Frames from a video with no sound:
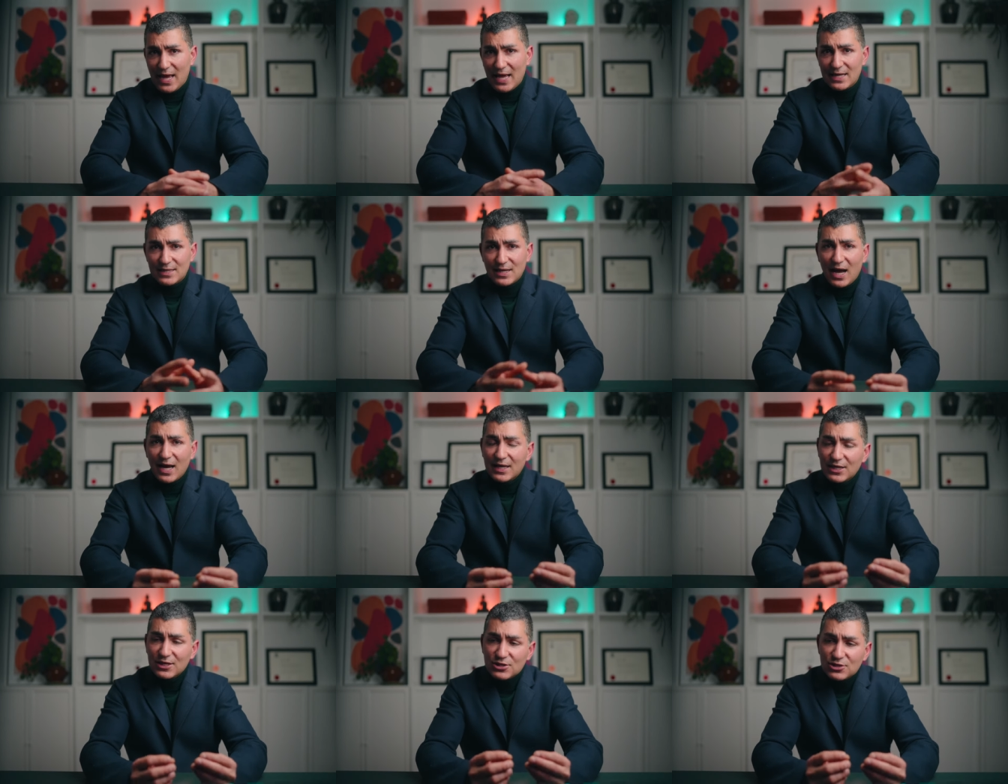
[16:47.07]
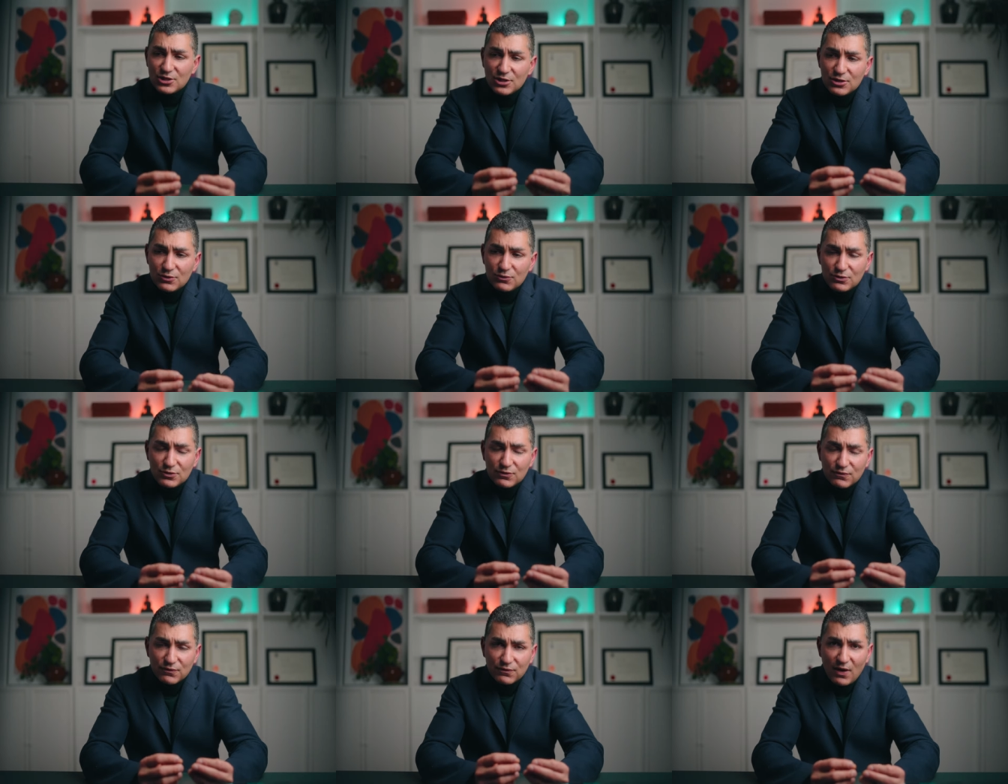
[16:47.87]
and I continue
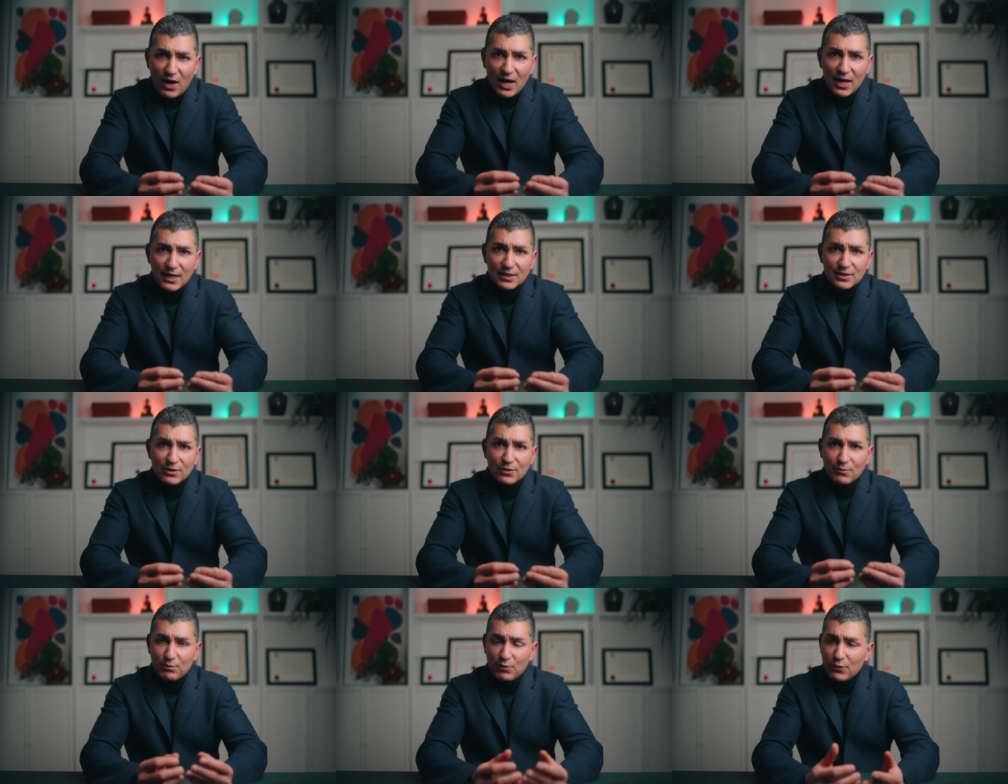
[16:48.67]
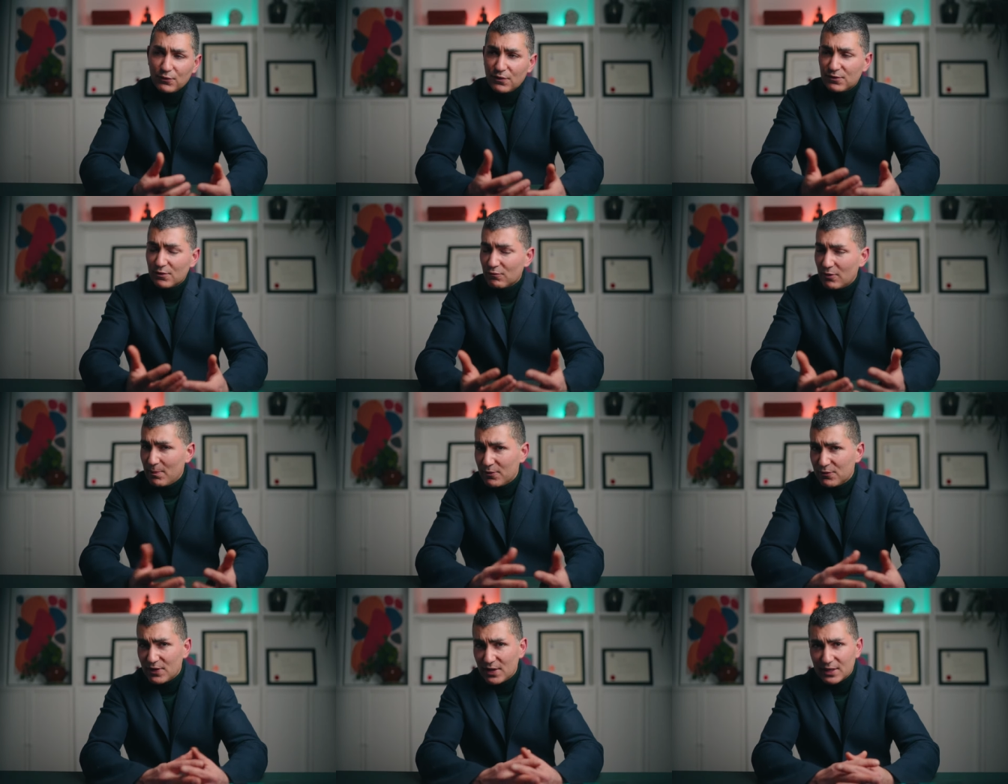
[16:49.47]
to find the process of
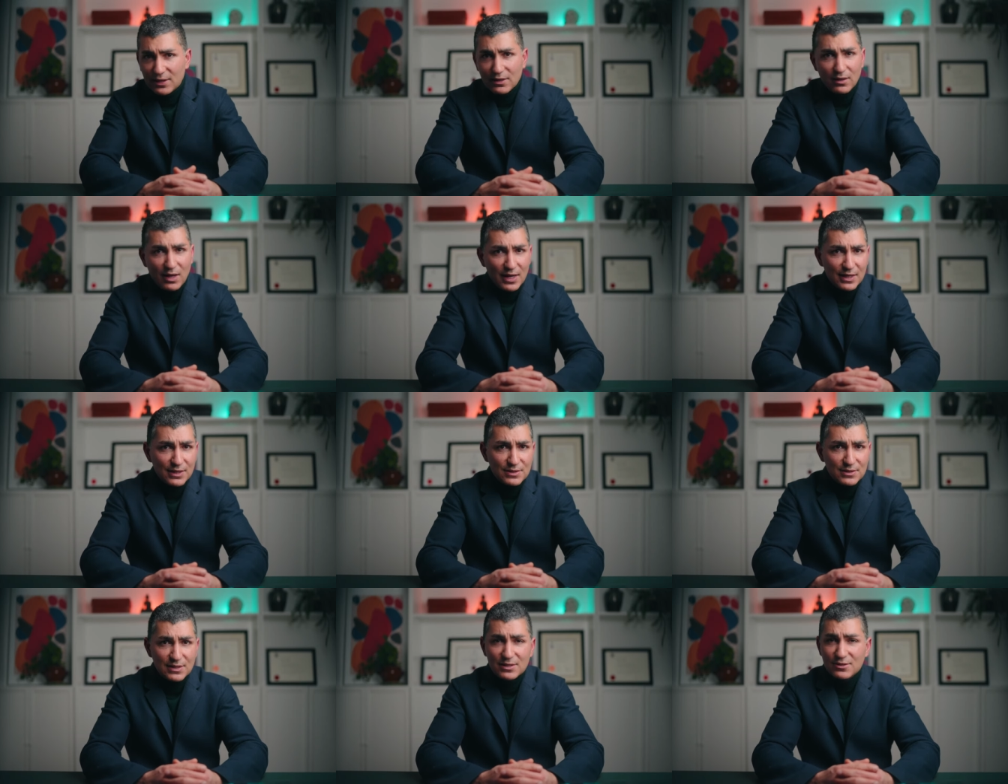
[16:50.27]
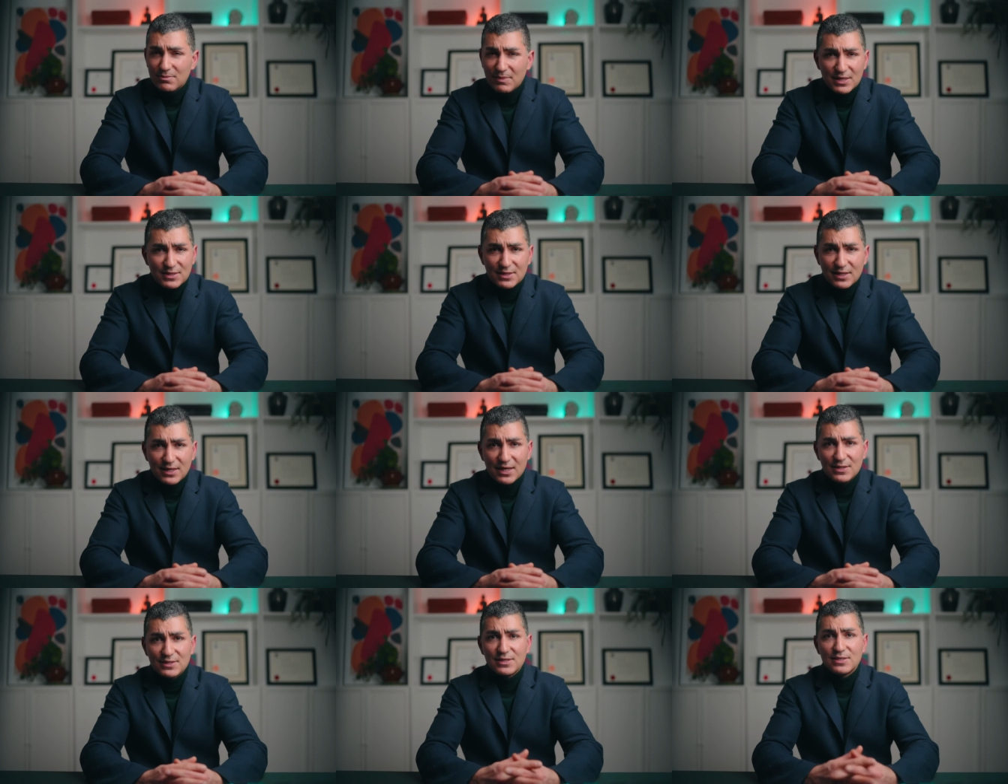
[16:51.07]
representing clients in domestic
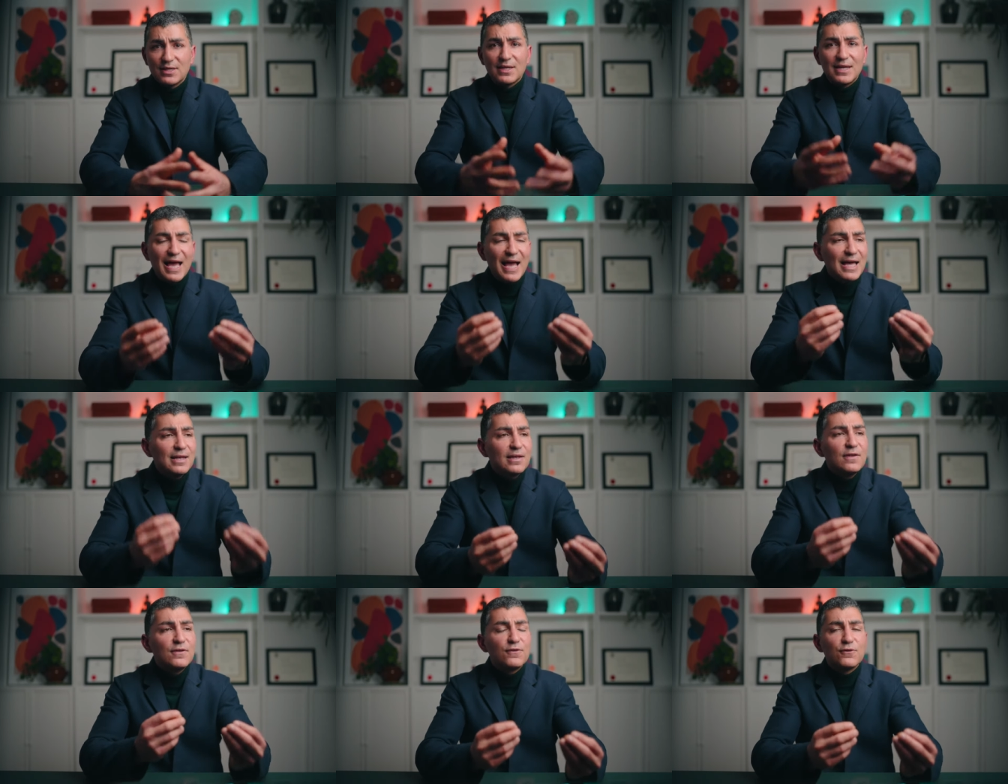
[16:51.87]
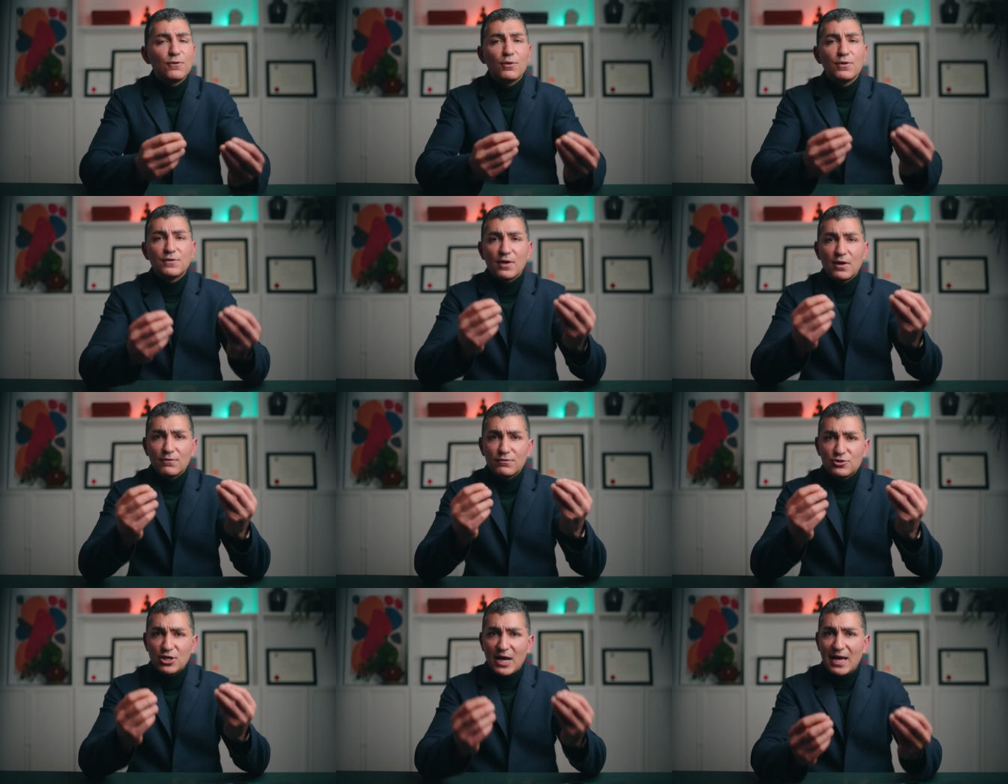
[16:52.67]
cases an endless source
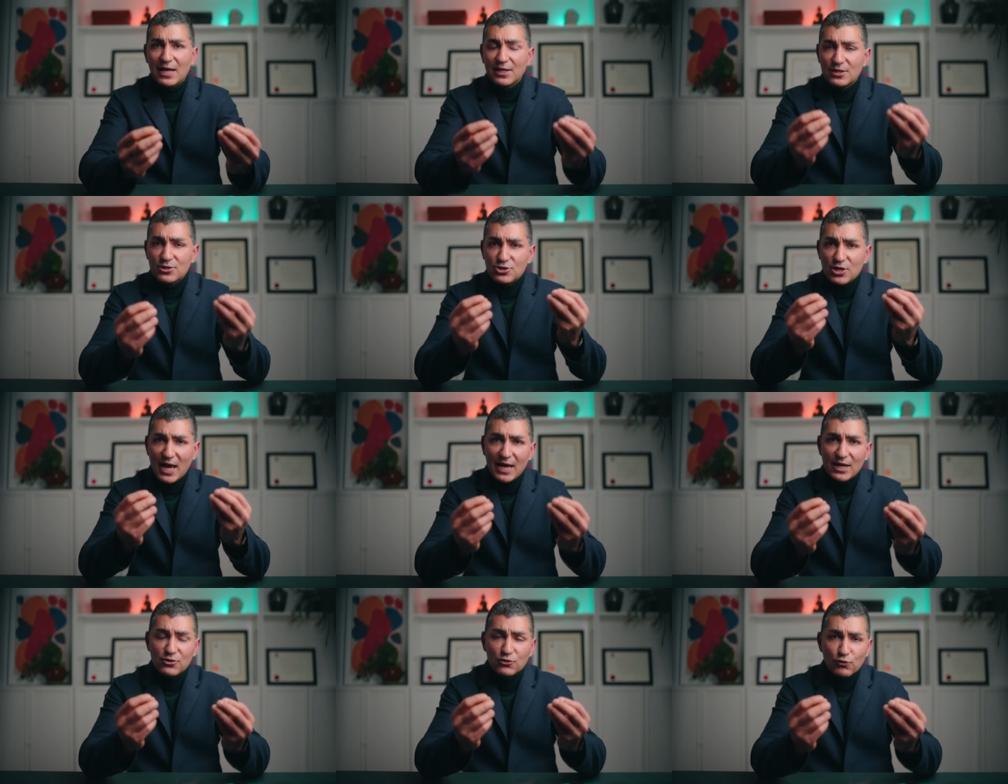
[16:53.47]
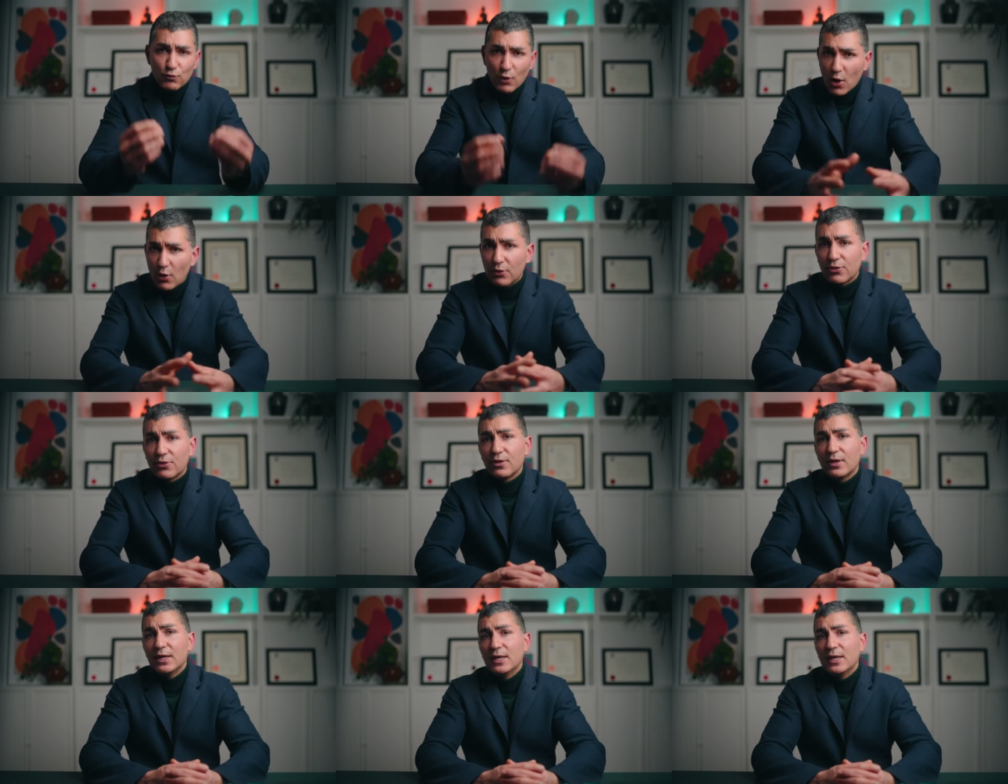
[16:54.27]
of challenge and growth.